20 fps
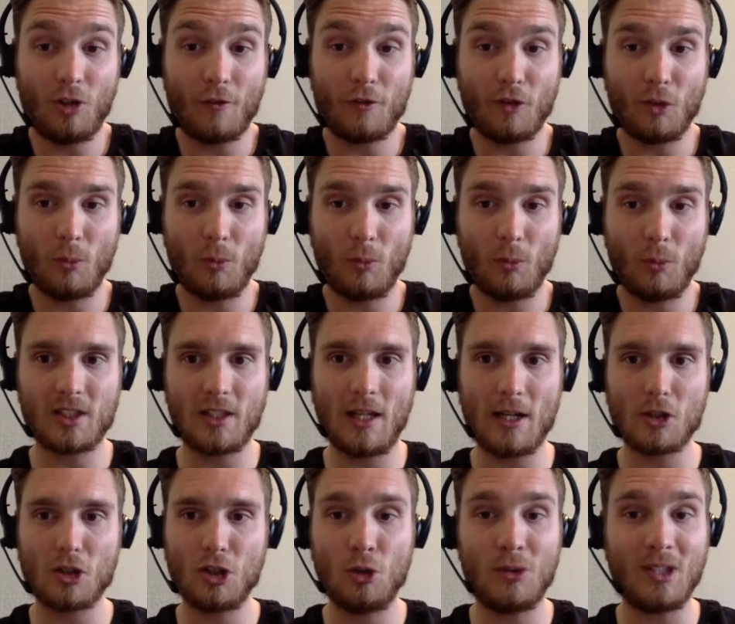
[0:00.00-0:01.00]
suffering with dyslexia.
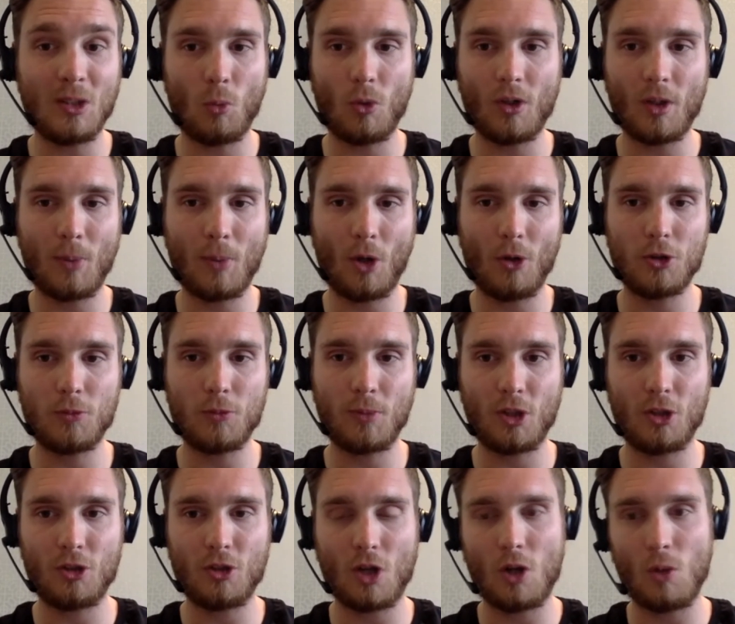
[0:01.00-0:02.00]
You didn't want to post
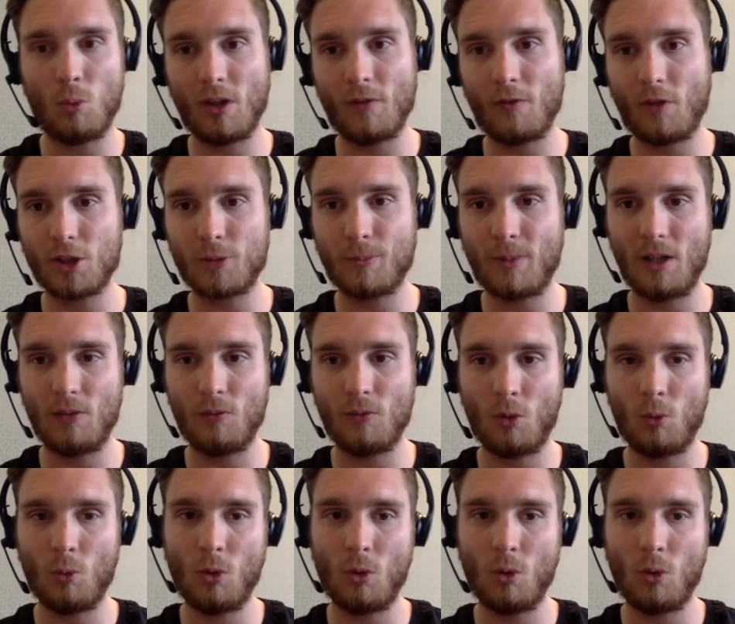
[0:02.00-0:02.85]
because, oh, what if I spell it wrong?